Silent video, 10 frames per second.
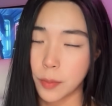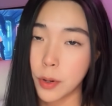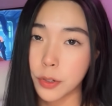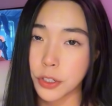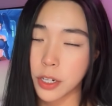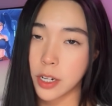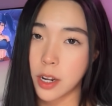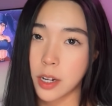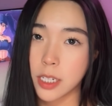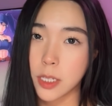checked it
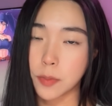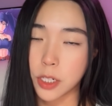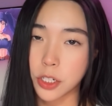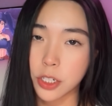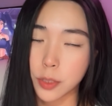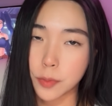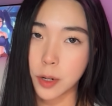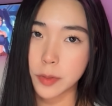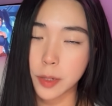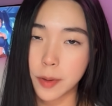out, I'll link to it right
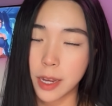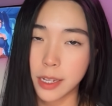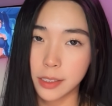here.